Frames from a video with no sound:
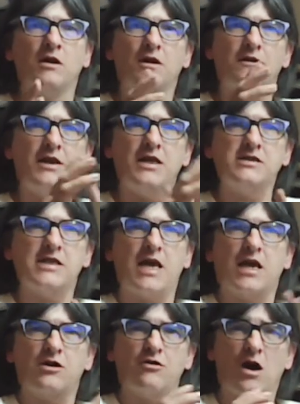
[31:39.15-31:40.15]
these
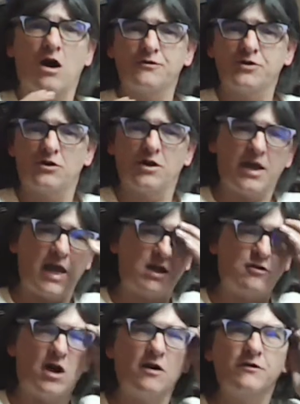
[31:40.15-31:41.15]
aircraft on an
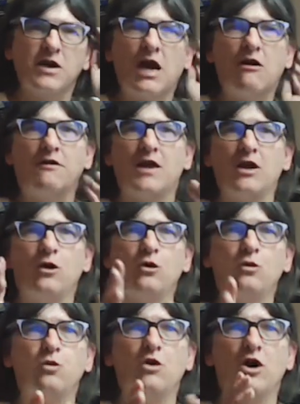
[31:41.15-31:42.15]
aircraft carrier, they
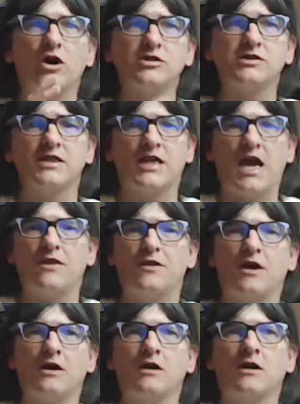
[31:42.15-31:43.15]
all work
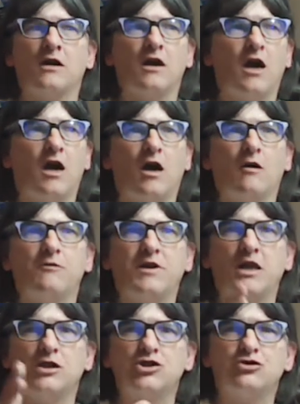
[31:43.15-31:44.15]
together.
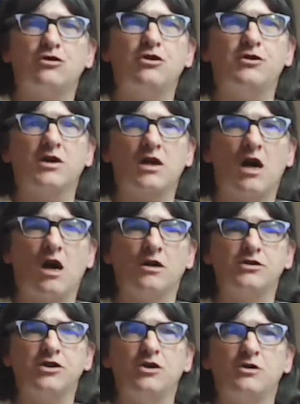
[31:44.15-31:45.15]
The Intruder
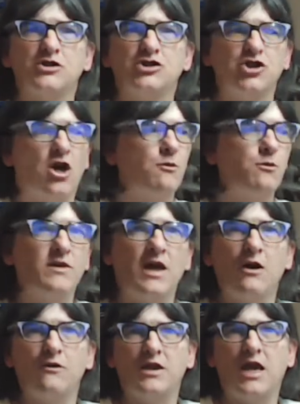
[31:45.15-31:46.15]
can't do its job
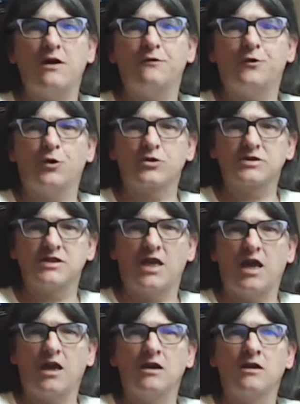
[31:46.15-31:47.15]
without the
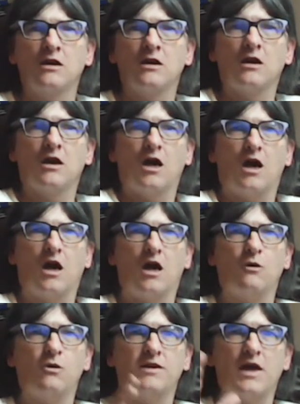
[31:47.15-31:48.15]
F-14.
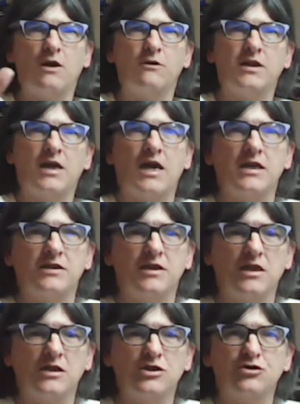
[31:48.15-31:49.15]
Without
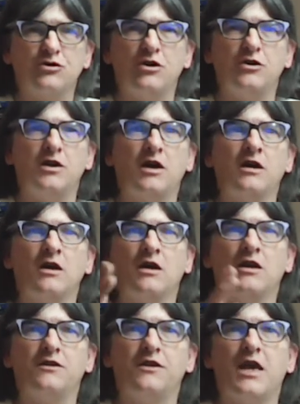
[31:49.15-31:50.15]
the Intruder,
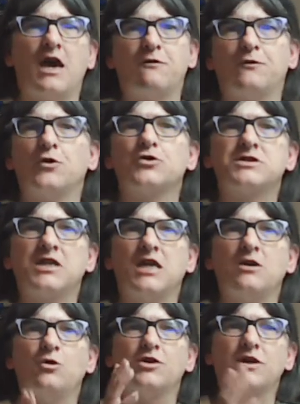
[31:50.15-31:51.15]
the
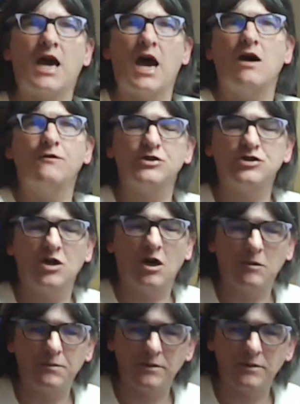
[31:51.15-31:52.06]
F-14 wouldn't have a job.